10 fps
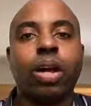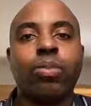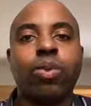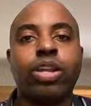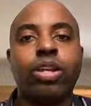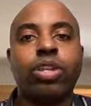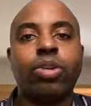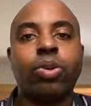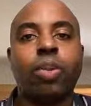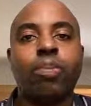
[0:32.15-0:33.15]
When
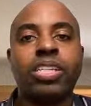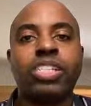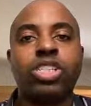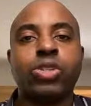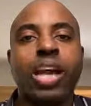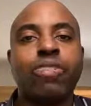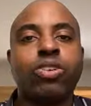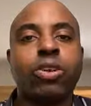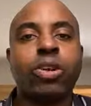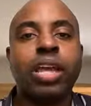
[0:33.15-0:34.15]
you're a business
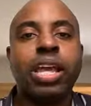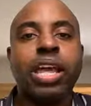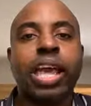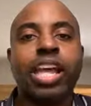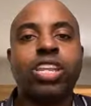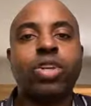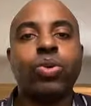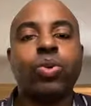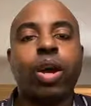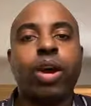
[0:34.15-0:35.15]
traveler and
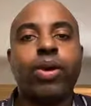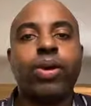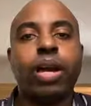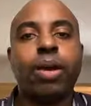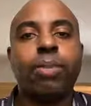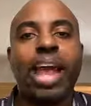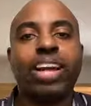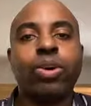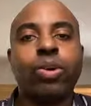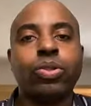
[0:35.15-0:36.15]
you are at
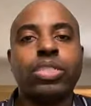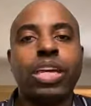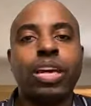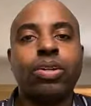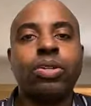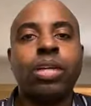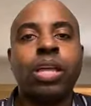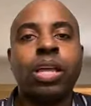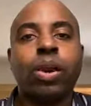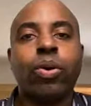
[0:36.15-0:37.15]
a hotel
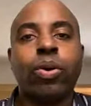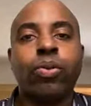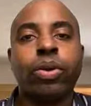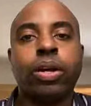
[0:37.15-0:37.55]
or